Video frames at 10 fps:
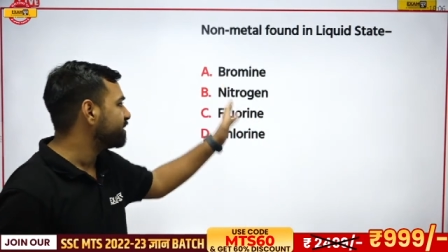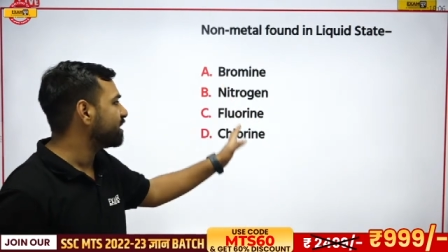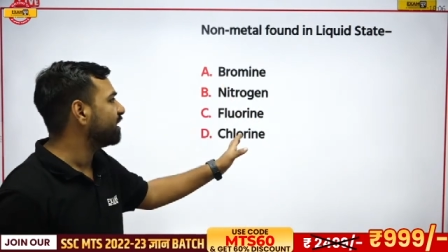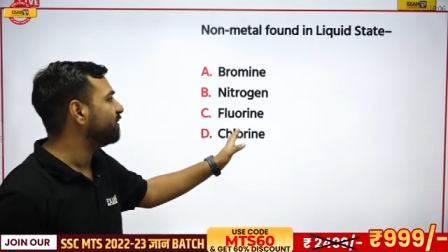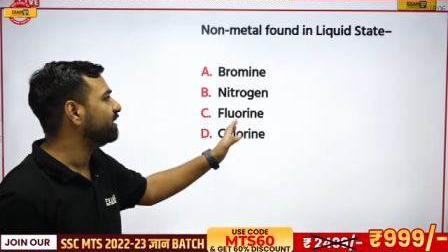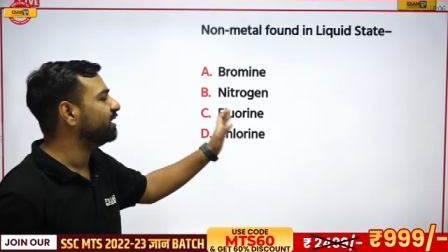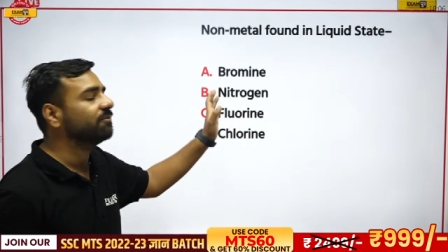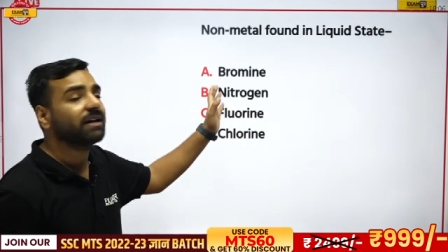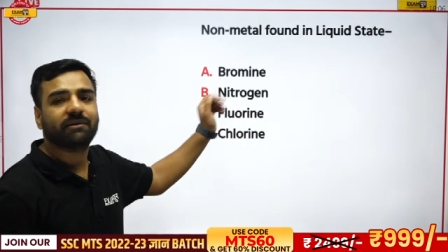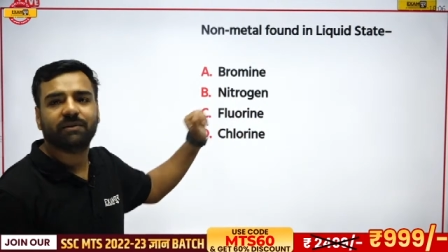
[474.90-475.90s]
since the
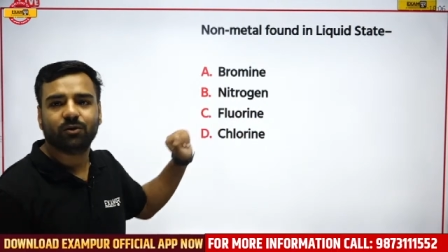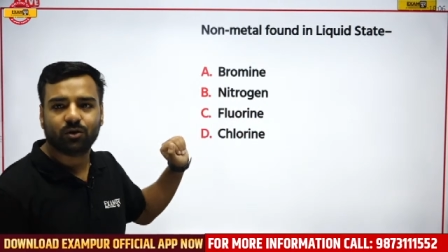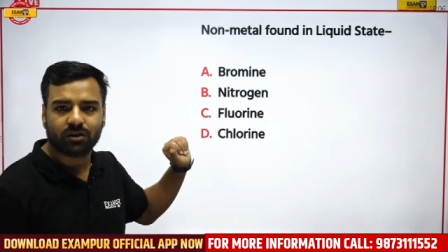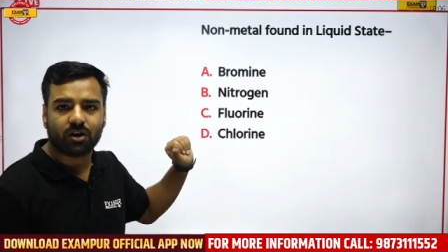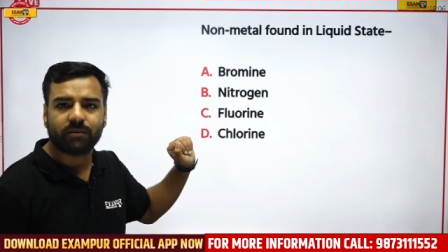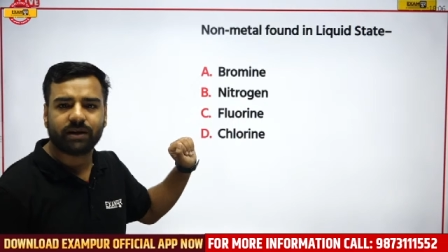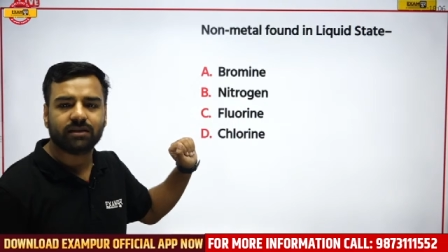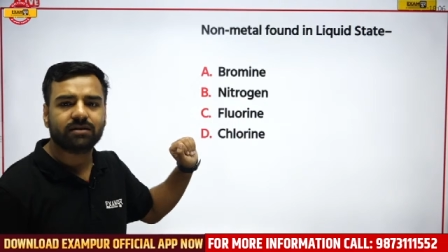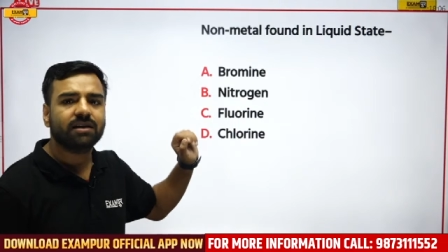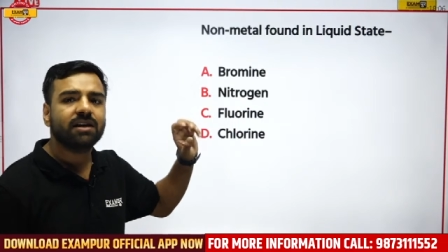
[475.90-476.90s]
options are given, there might be
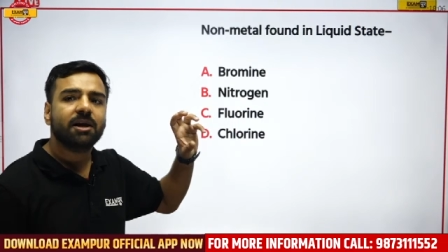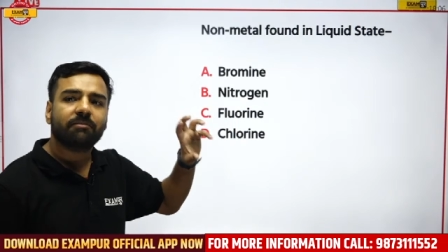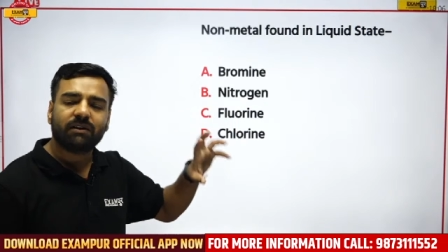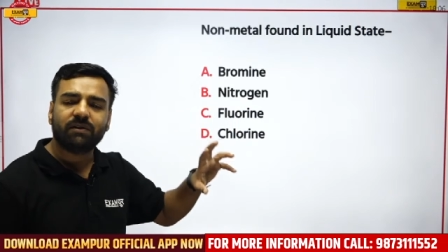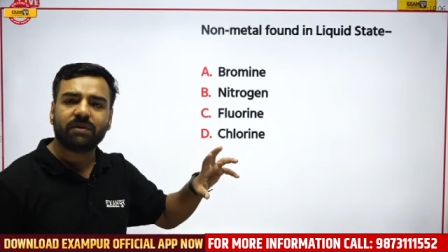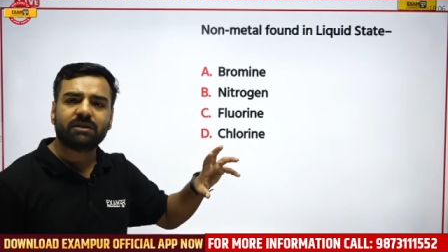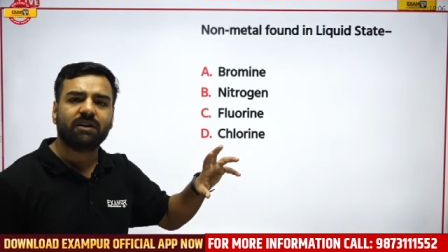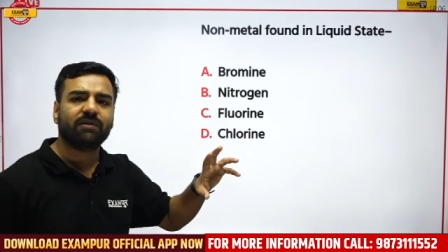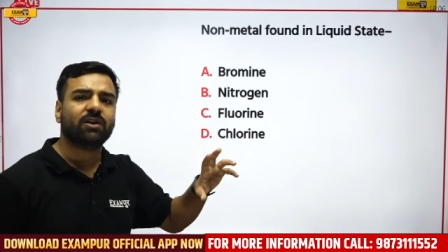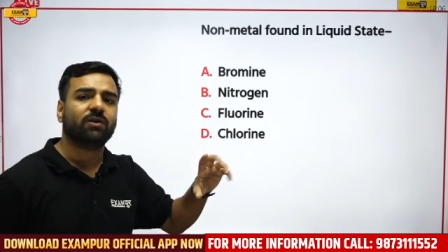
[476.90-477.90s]
no non-metals,
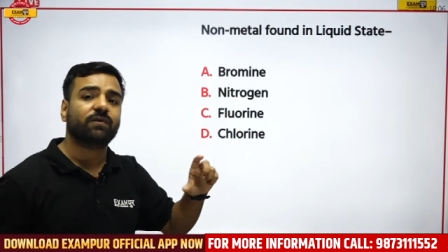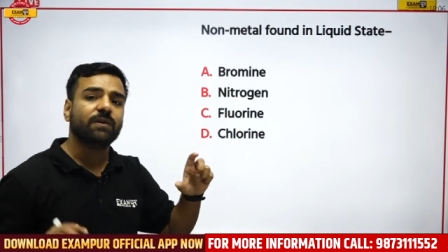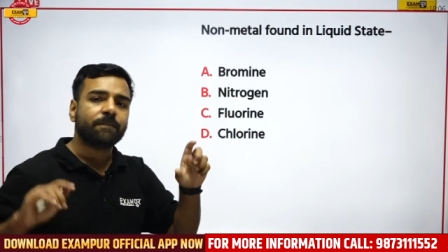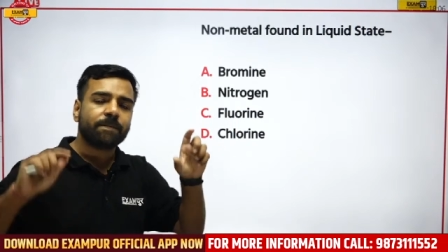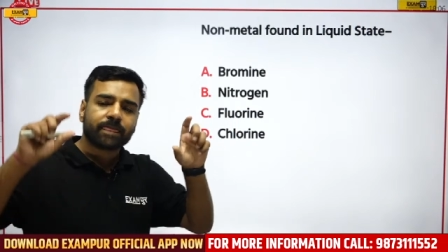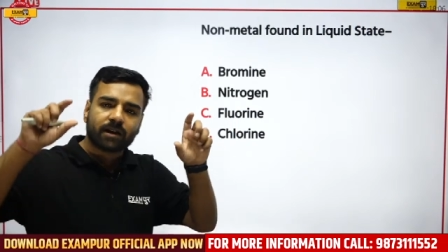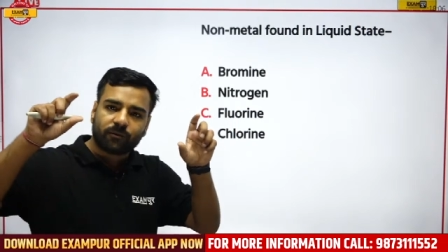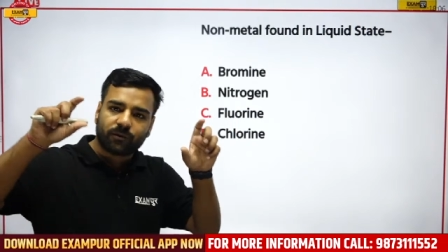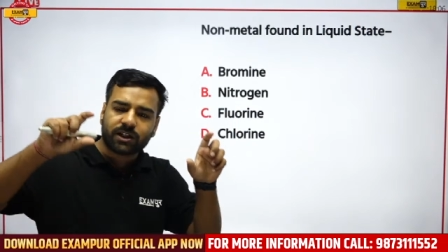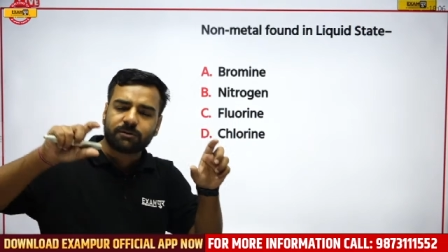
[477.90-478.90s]
but we must be aware
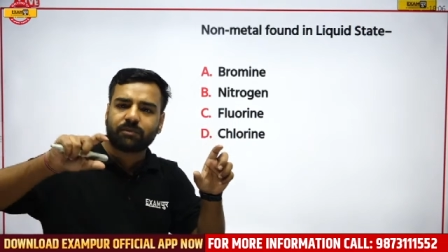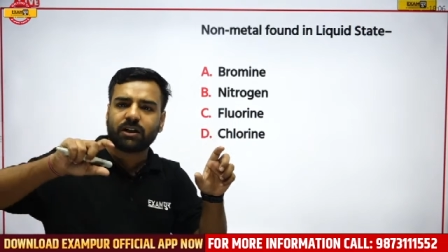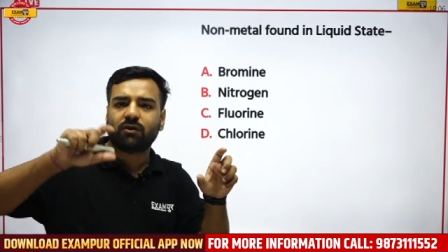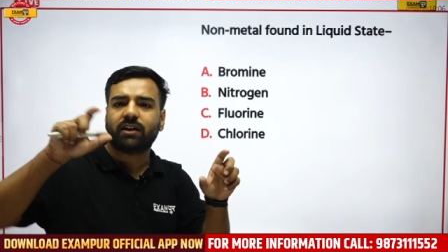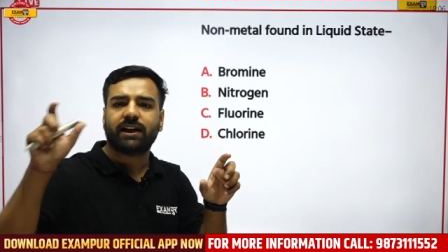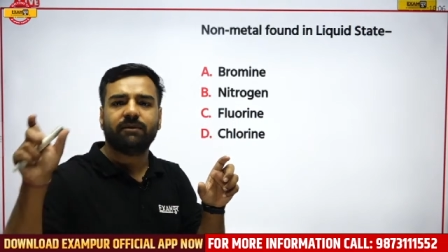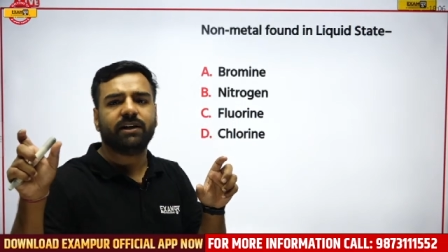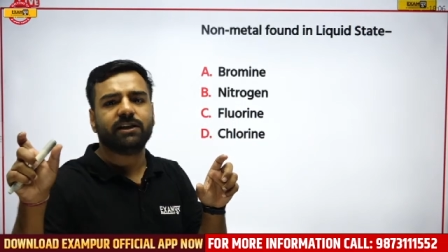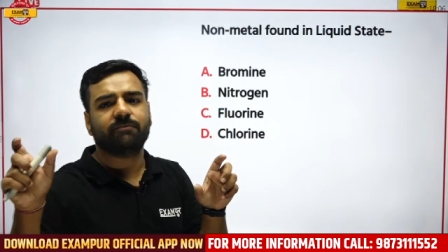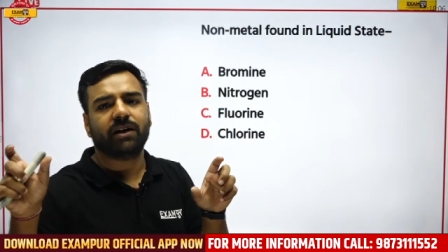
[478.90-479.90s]
of
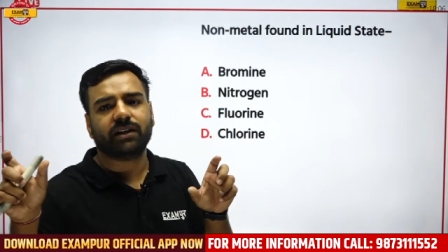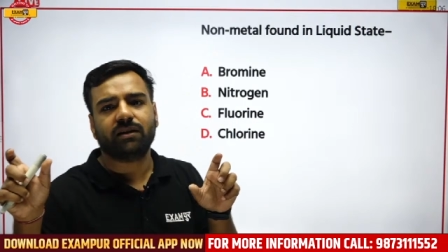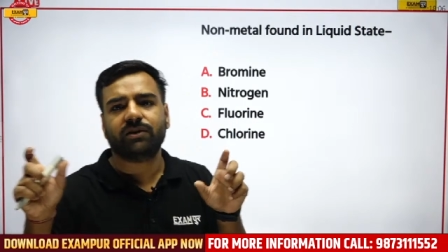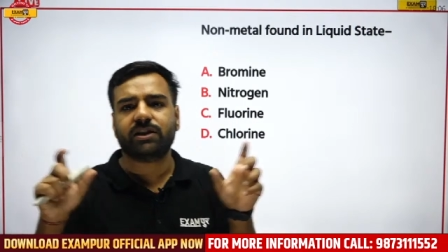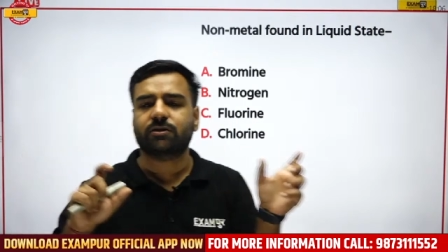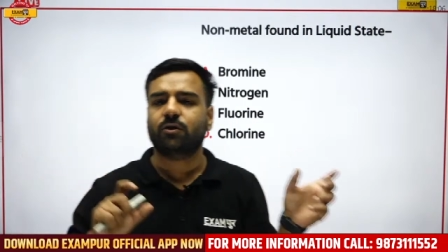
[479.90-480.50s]
which particular element is